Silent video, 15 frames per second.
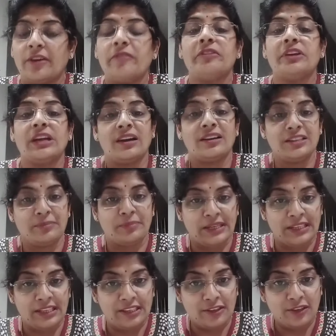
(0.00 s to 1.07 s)
we are
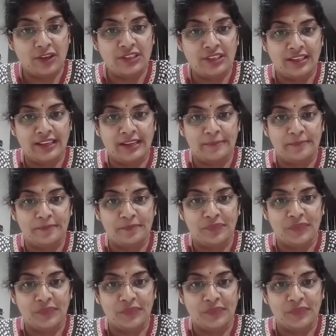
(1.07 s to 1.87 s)
dependent on him.